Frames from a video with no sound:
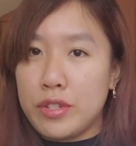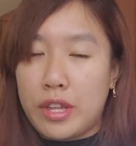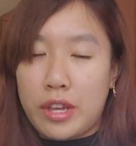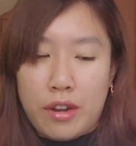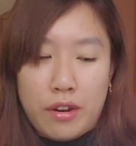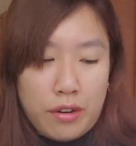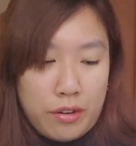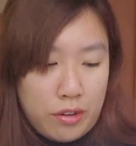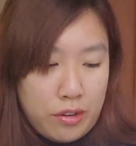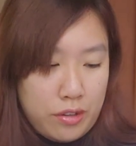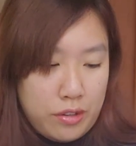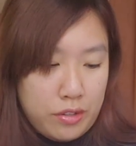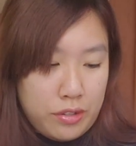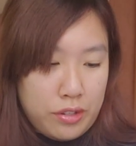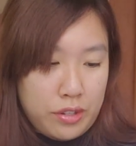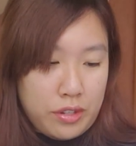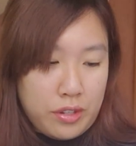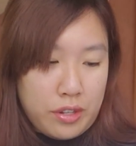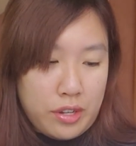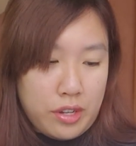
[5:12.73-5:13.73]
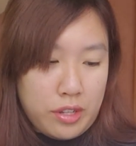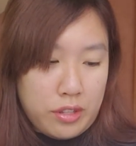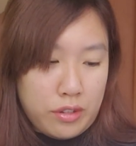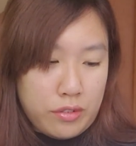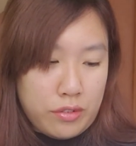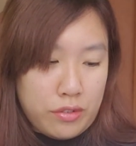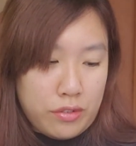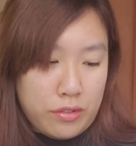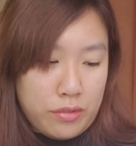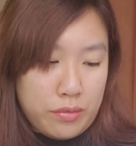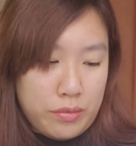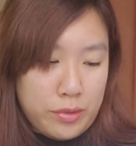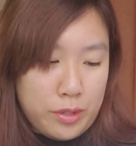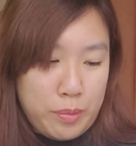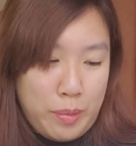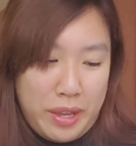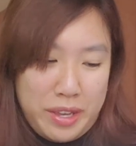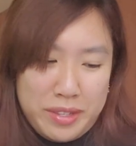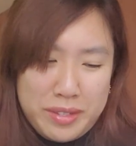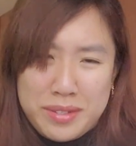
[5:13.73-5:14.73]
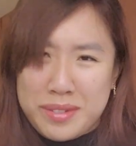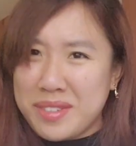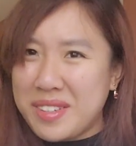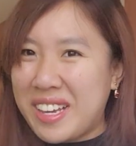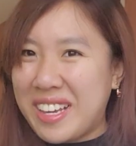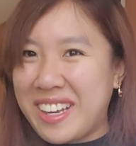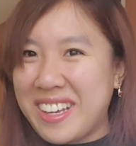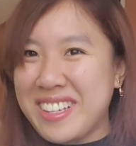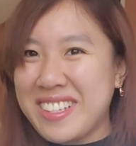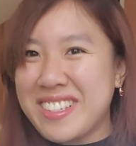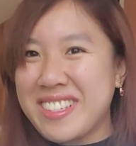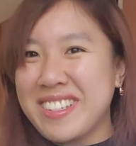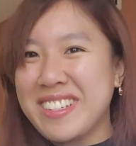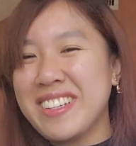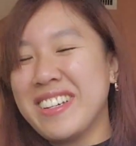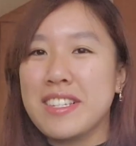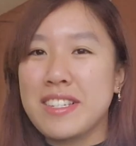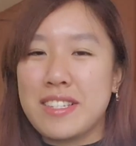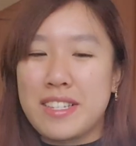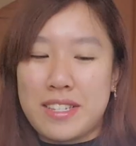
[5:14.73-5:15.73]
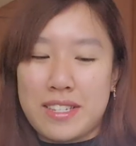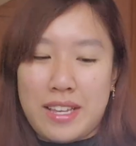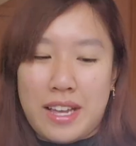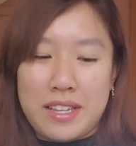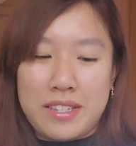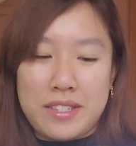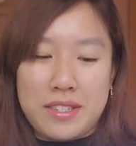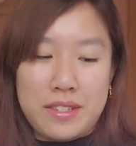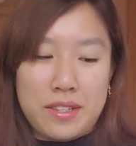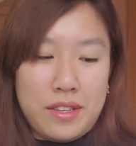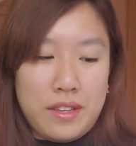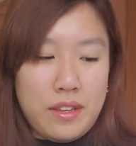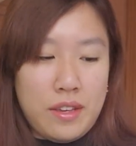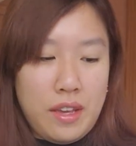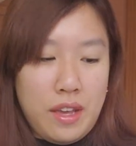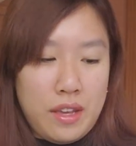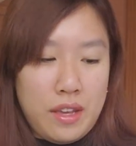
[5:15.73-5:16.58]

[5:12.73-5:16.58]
They are called Color Space, I guess. This is the size C.